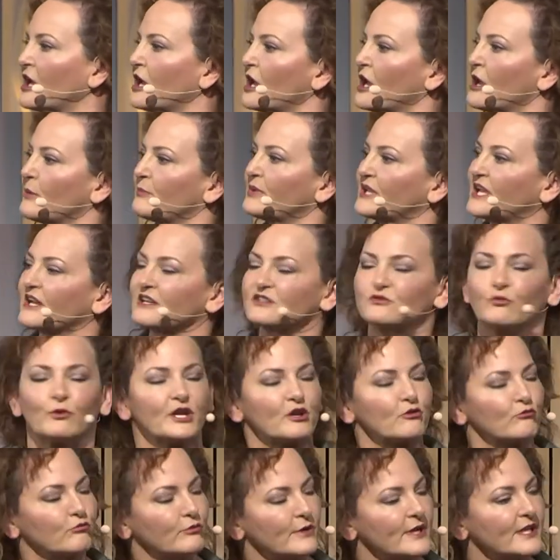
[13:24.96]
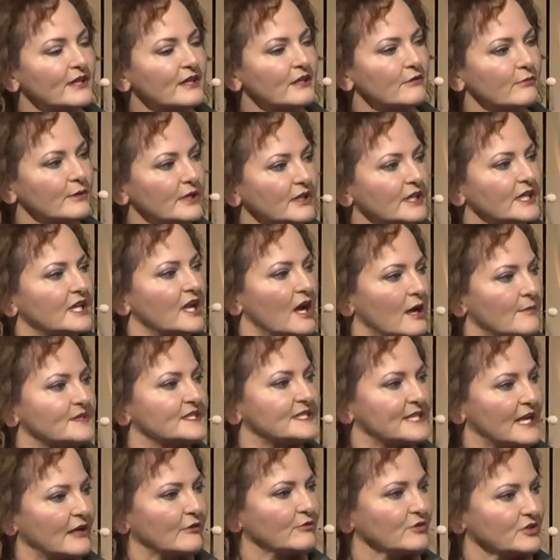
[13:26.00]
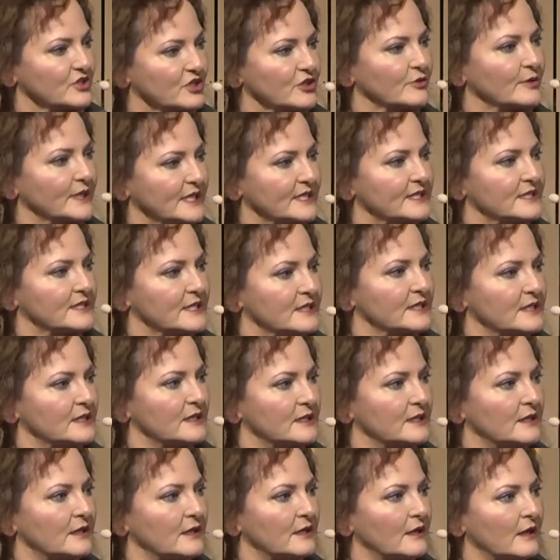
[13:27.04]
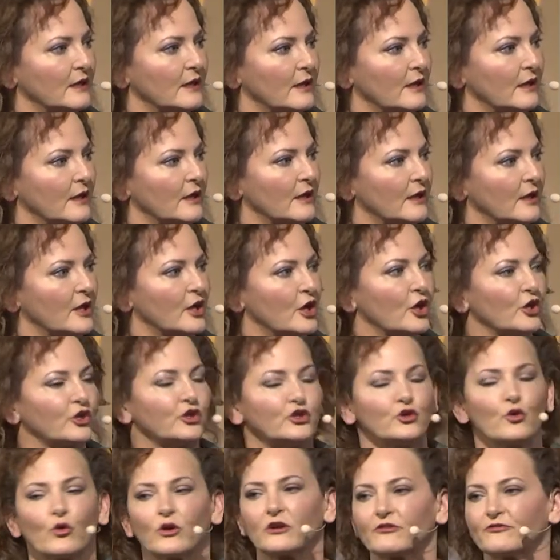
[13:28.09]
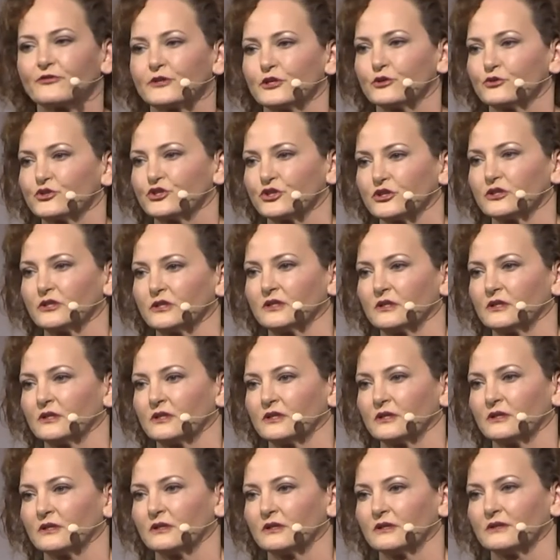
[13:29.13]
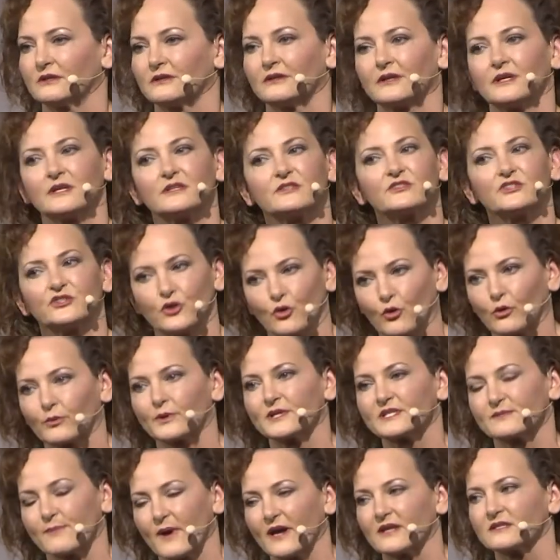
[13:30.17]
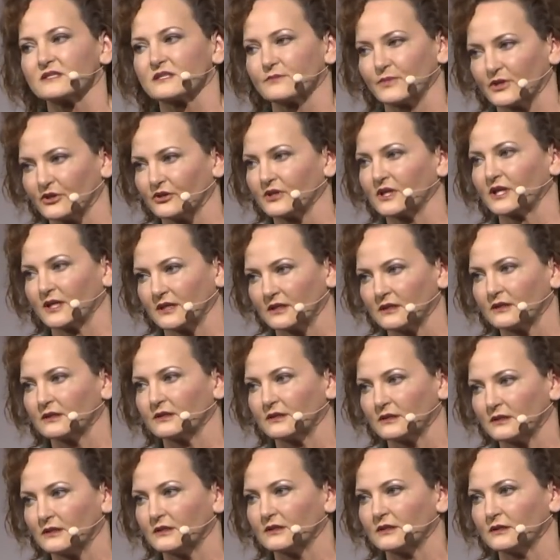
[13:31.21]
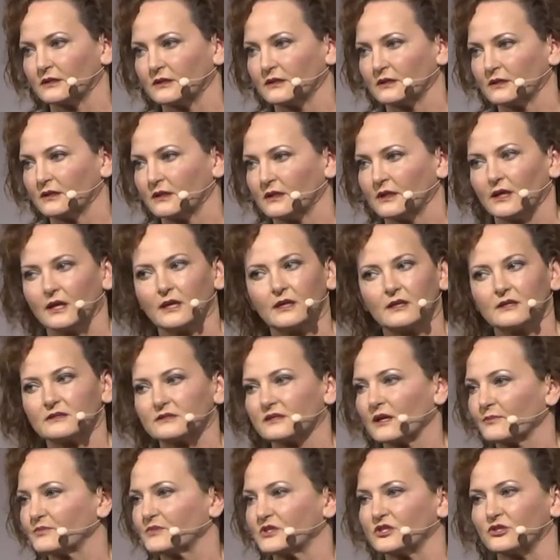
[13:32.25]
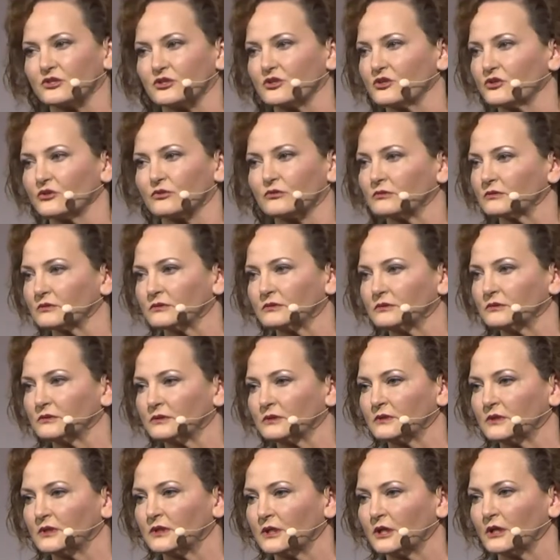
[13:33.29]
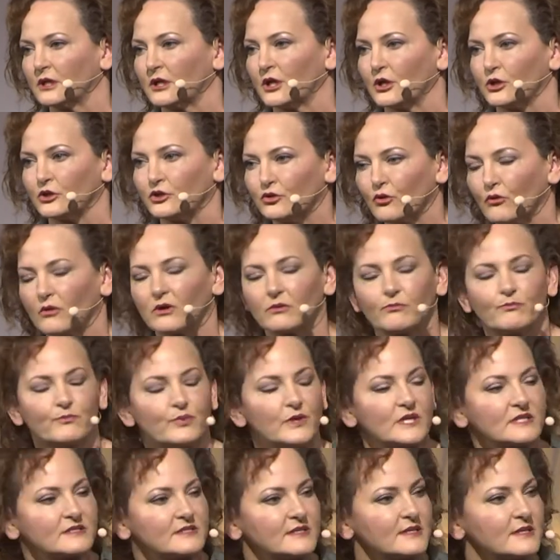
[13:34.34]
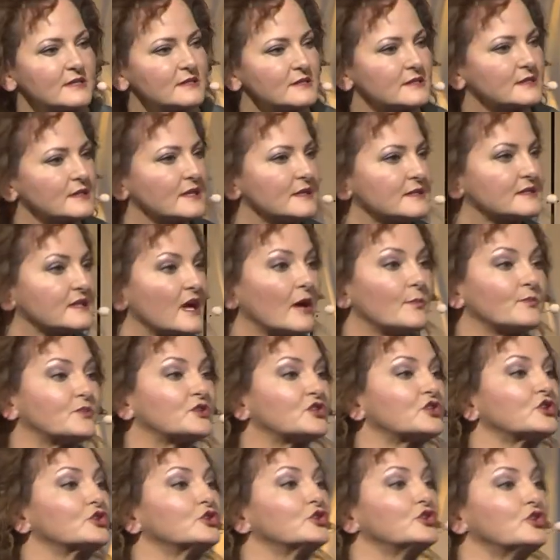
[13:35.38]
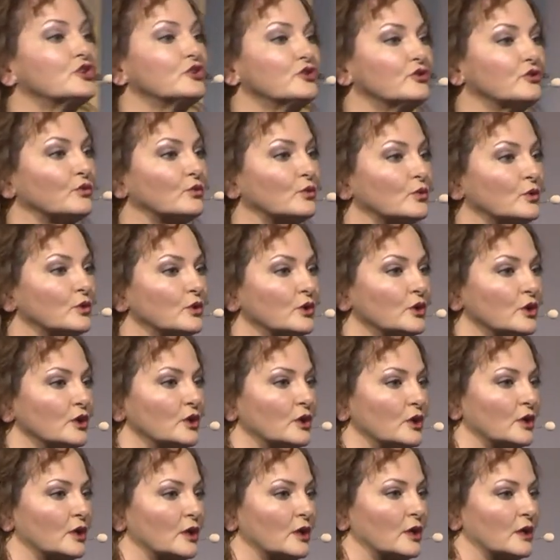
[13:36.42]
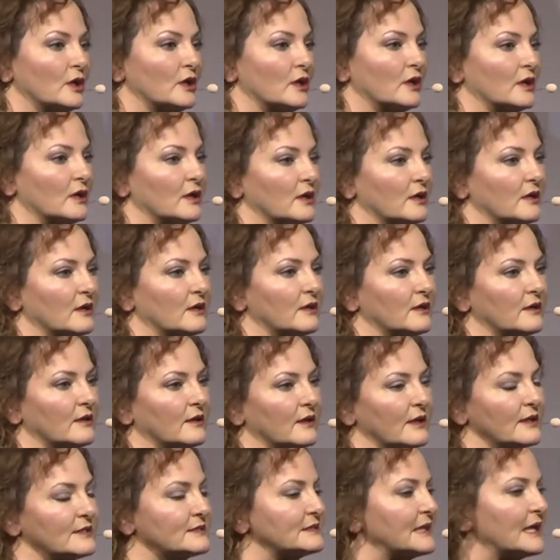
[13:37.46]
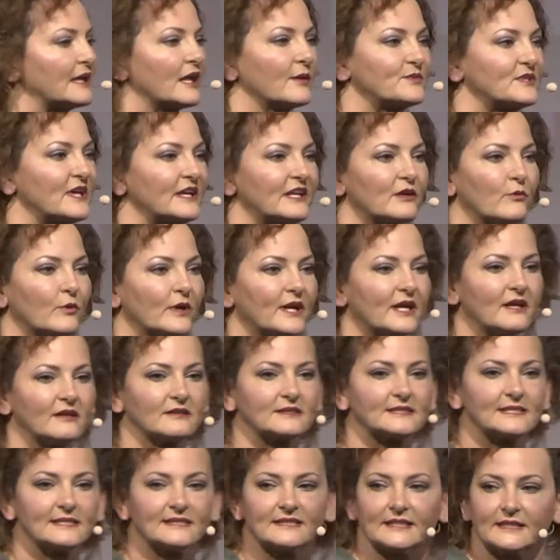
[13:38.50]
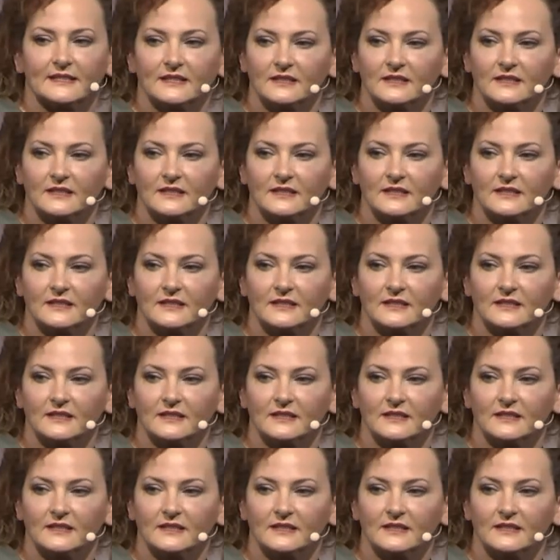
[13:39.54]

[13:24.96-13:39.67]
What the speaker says: Because when it really, really comes down to it, your future is your responsibility. It is up to you. Your business is up to you. It's not up to anyone else, is it?